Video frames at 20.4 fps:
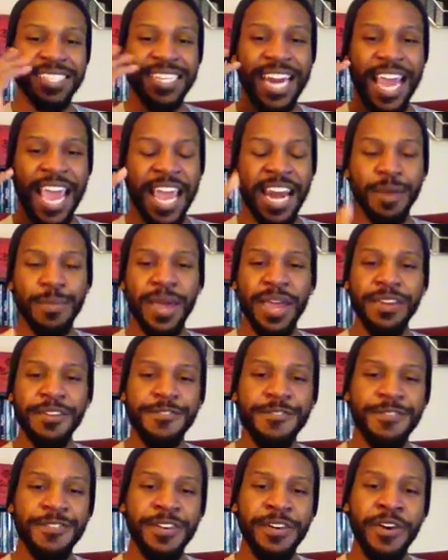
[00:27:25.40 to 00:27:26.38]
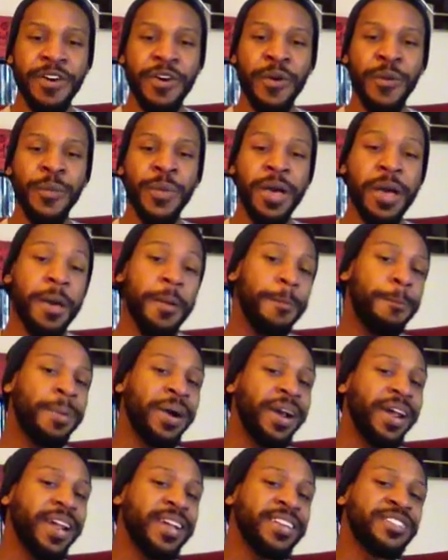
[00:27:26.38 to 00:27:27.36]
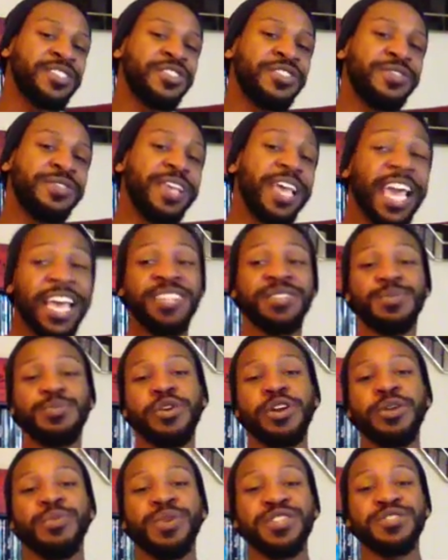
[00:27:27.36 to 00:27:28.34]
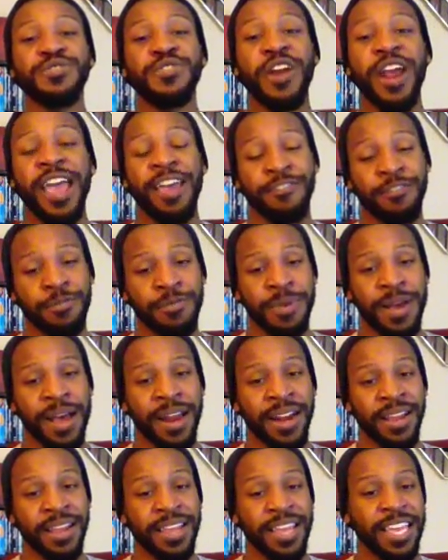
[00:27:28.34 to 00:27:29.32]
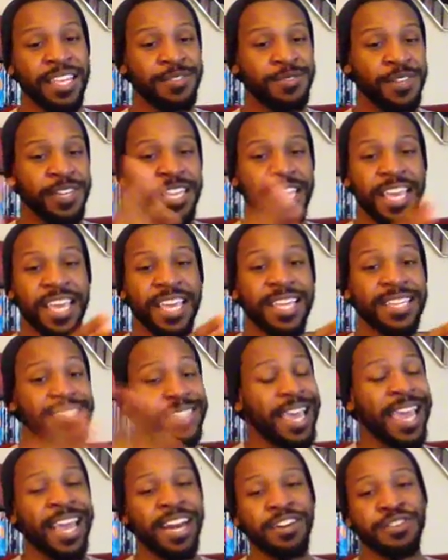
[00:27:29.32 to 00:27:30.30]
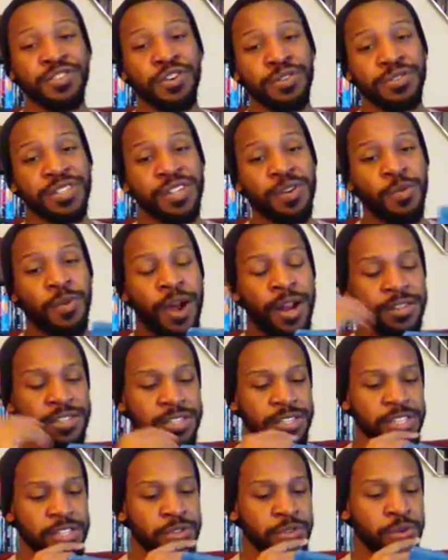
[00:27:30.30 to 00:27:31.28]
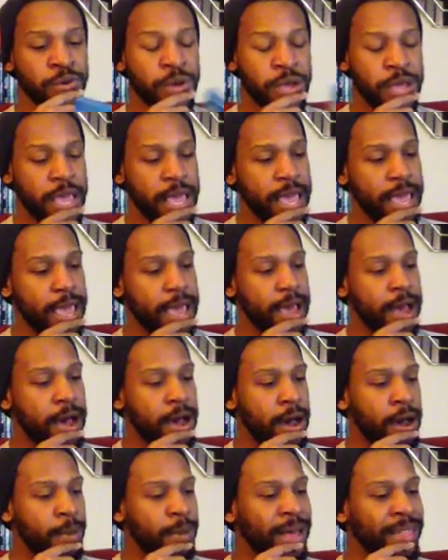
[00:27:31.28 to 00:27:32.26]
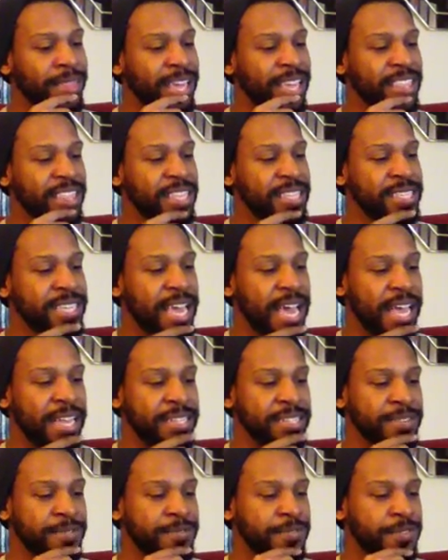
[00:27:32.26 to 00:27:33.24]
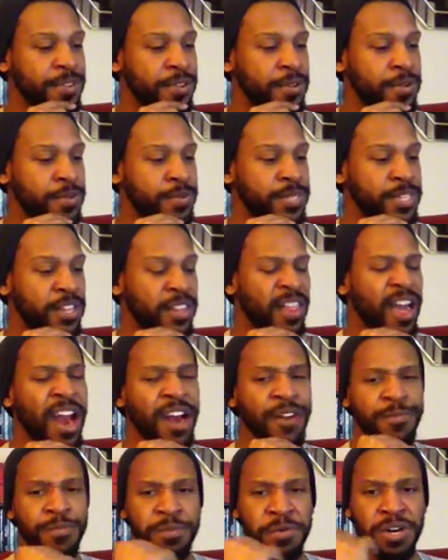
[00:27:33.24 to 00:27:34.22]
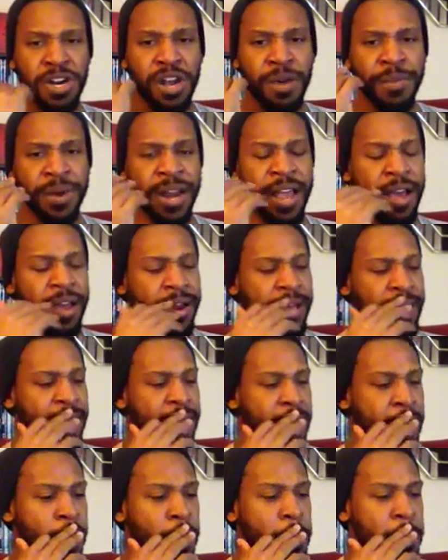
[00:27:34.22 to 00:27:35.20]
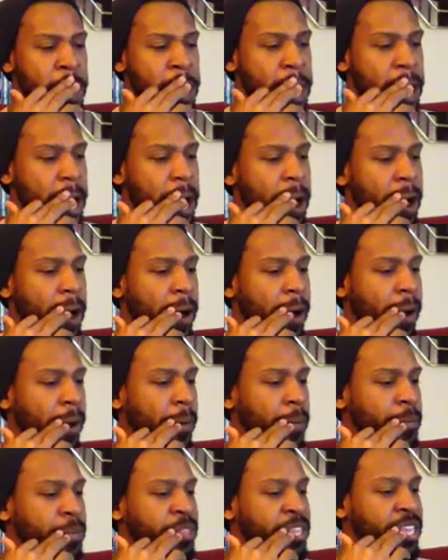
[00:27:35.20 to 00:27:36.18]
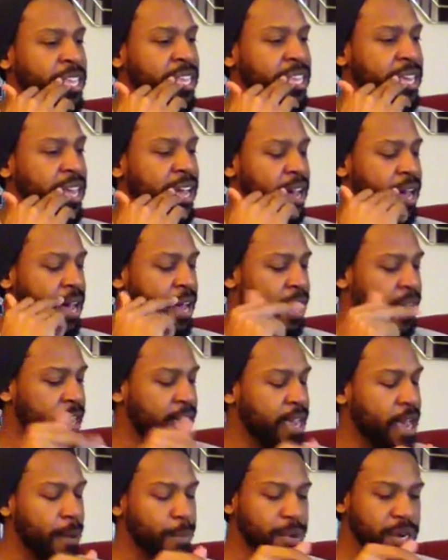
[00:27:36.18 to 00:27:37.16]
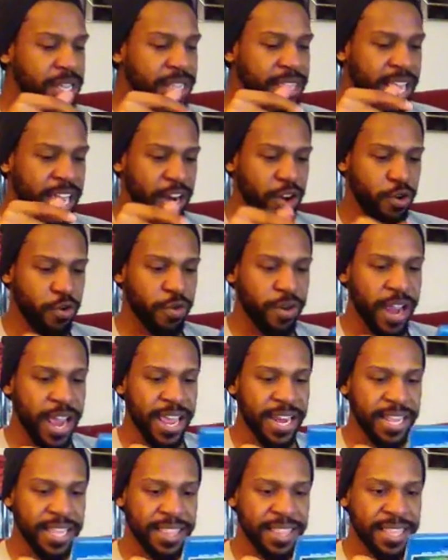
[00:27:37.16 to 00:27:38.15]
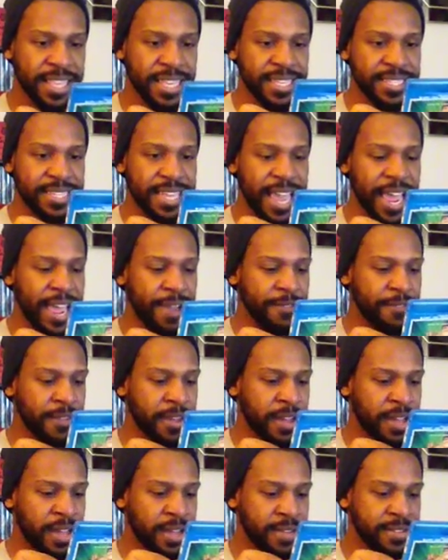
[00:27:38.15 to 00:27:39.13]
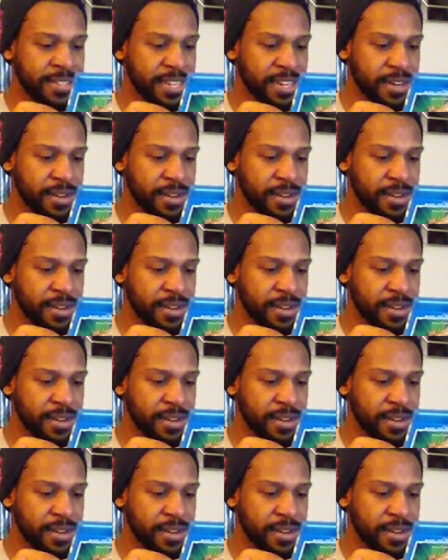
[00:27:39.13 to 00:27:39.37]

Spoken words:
animated film, but it's pretty much for everybody. It's for kids and adults can watch it too. I like these kinds of films. A lot of them are coming out now. The company that created this, I've heard